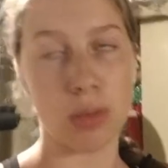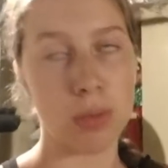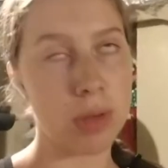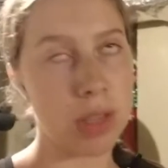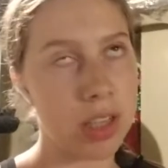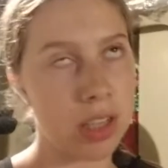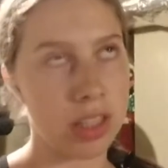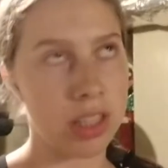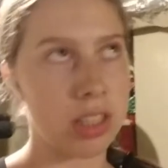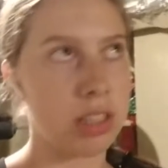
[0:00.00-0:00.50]

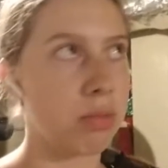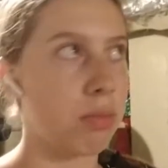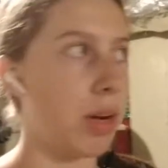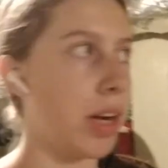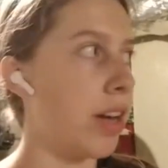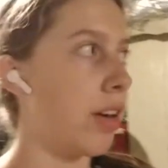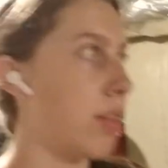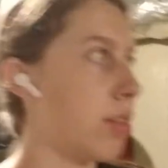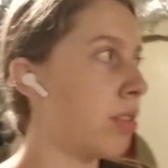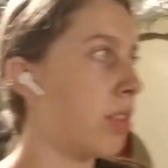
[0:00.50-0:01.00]
super early
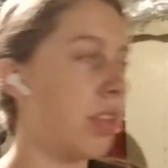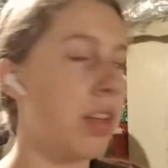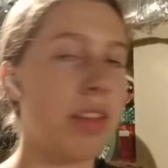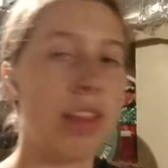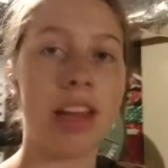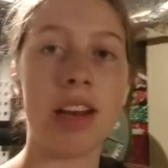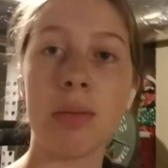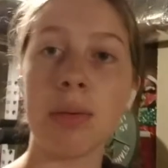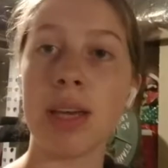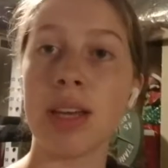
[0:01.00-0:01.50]
tomorrow, so
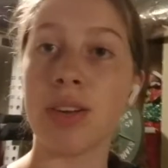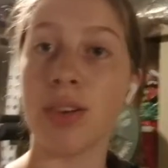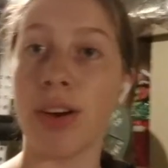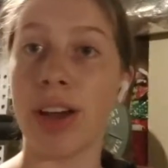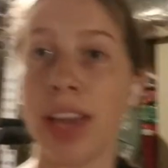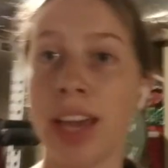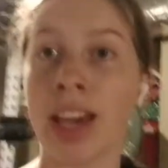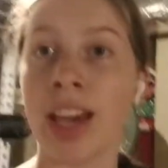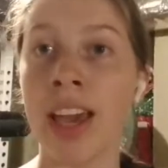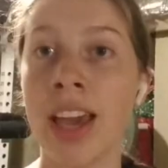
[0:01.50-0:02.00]
that'll be
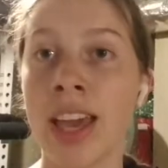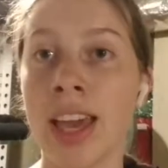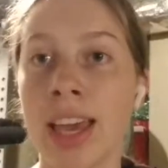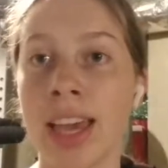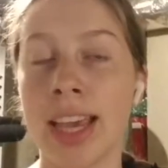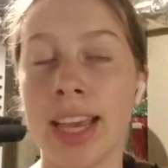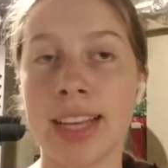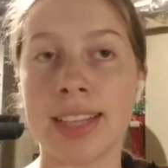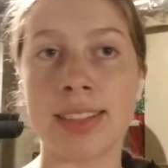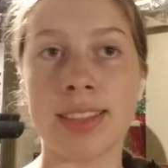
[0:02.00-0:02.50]
annoying.
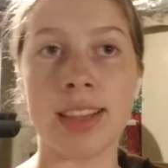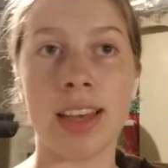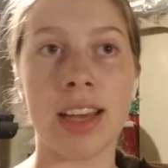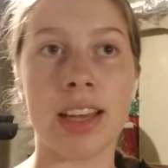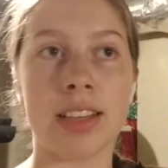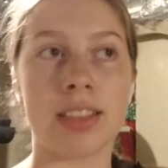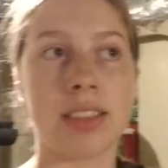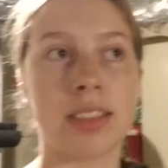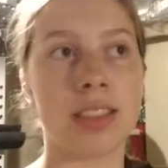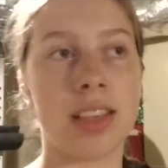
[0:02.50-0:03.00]
It's
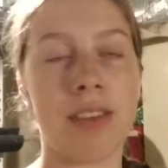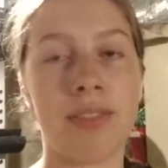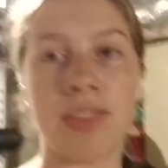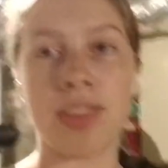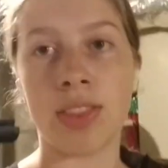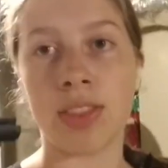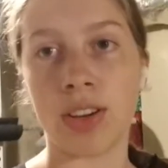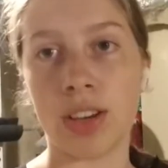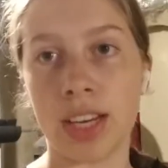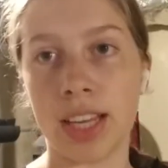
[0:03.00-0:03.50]
like
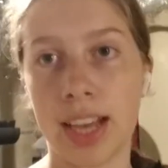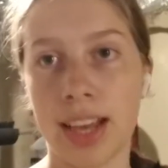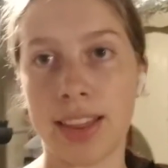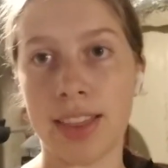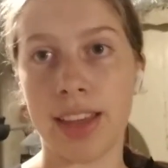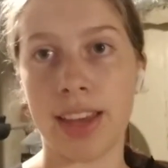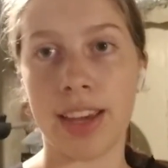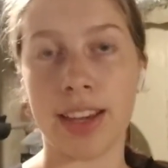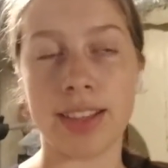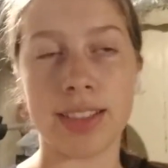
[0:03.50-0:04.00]
7:30, I
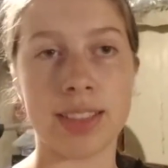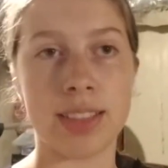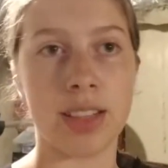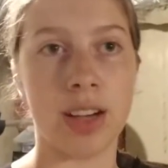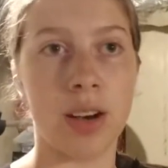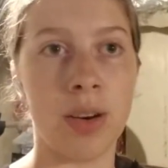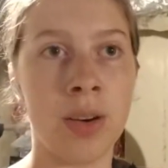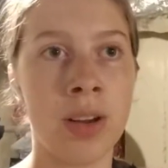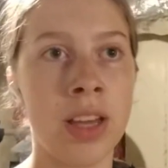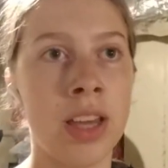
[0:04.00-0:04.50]
think,
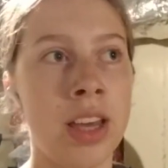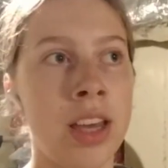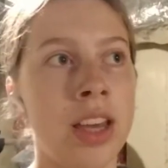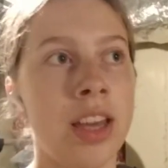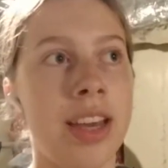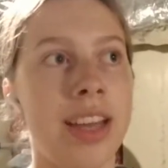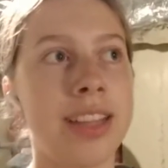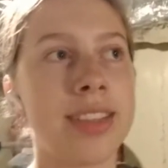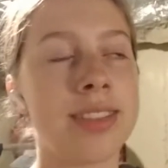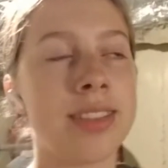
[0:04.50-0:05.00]
so
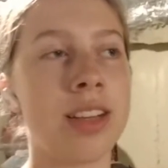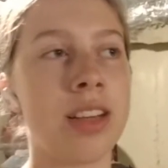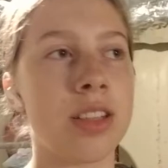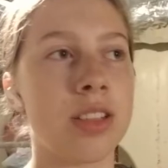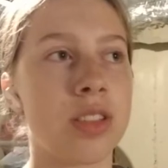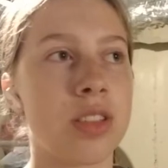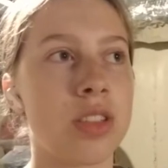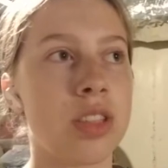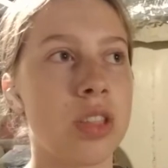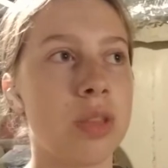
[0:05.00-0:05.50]
it's
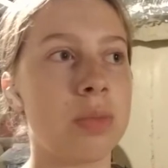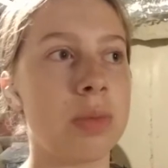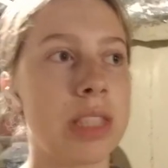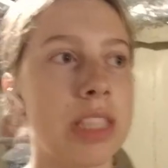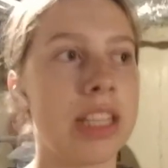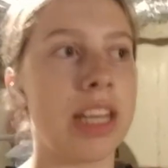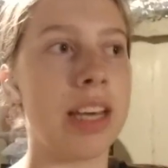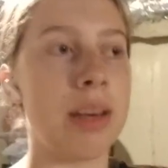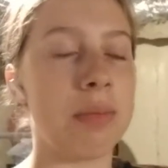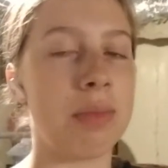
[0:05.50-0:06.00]
not
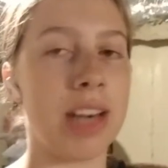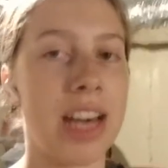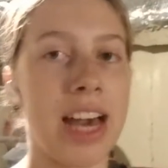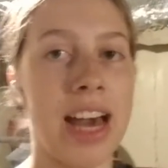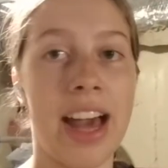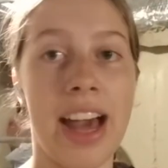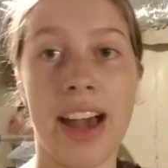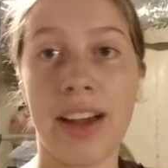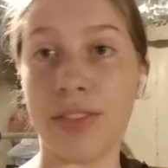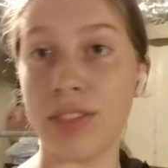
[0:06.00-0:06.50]
super late,
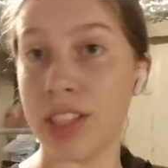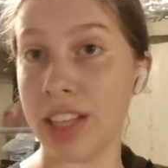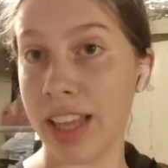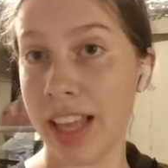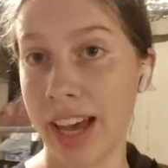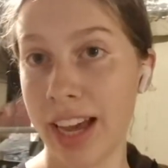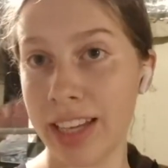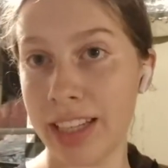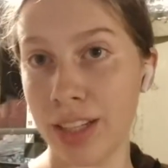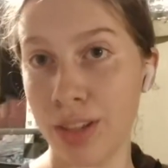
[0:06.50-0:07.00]
but after
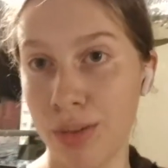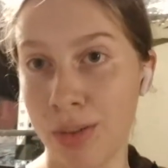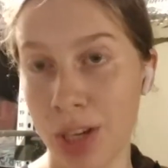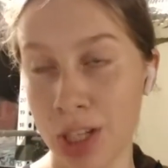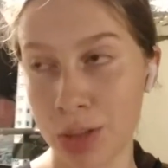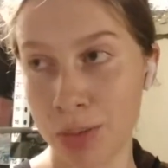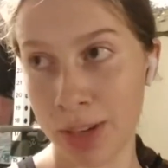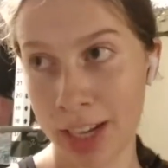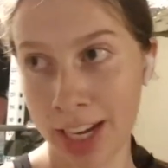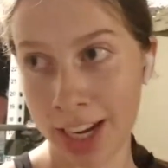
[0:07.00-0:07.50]
that I need to
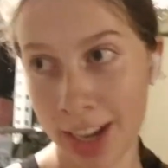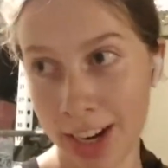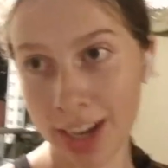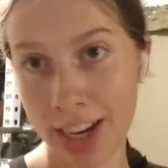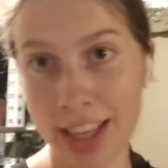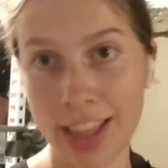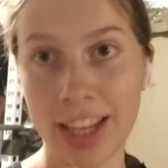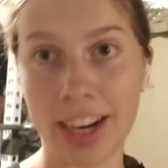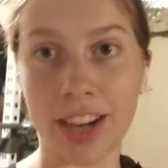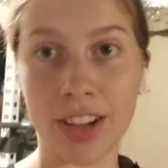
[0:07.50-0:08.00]
wash my
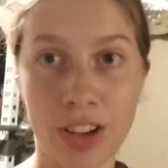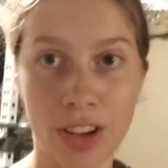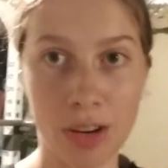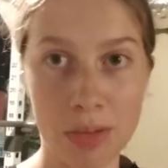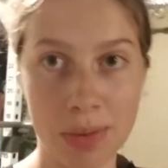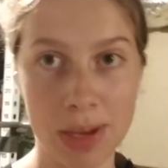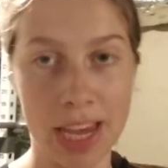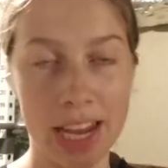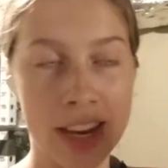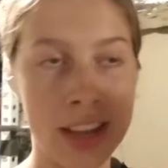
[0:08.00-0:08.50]
hair and then I'll
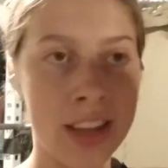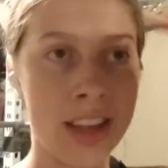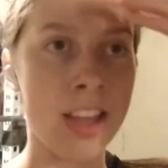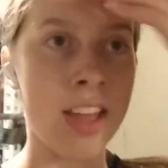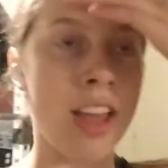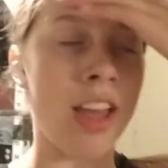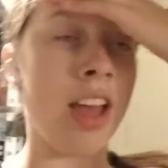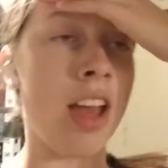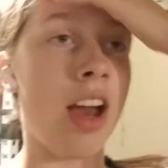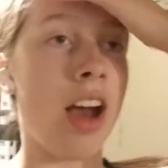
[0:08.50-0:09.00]
go to bed.
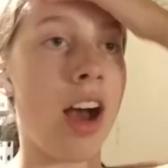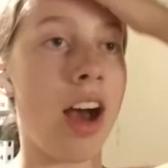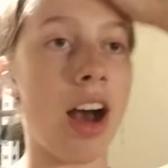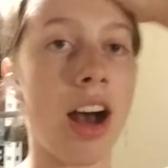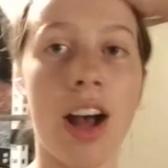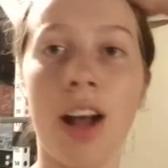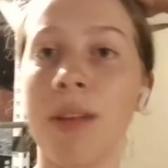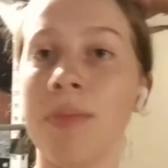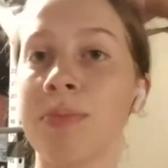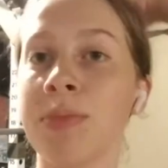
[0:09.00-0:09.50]

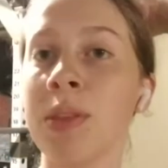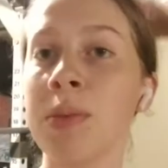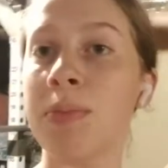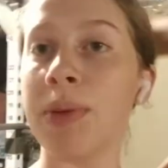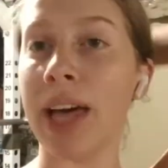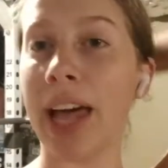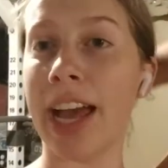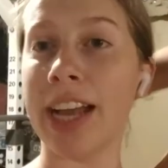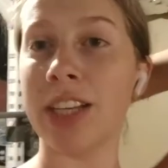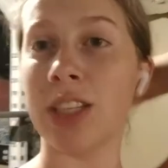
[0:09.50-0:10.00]
But
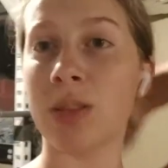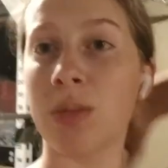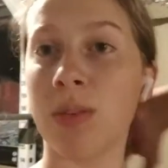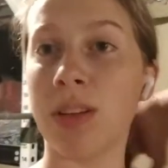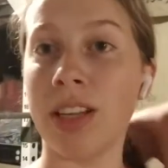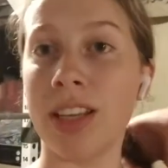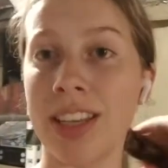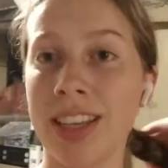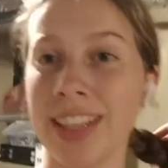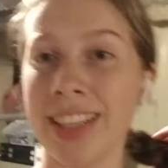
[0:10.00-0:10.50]
I just
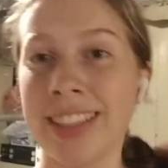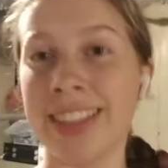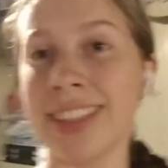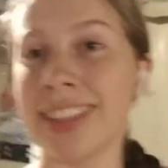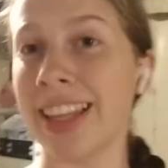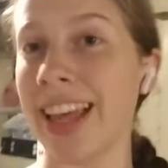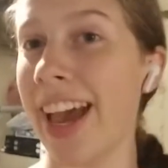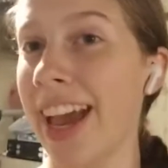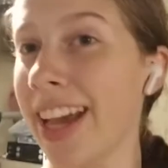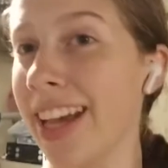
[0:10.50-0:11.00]
wanna
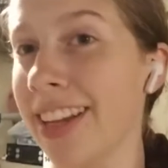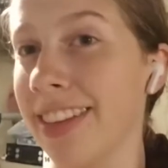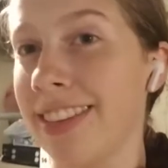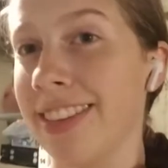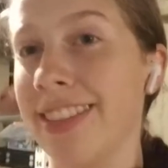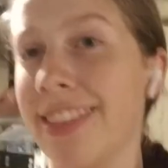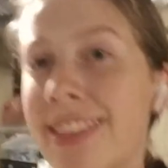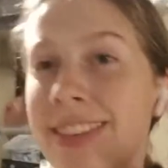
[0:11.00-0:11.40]
like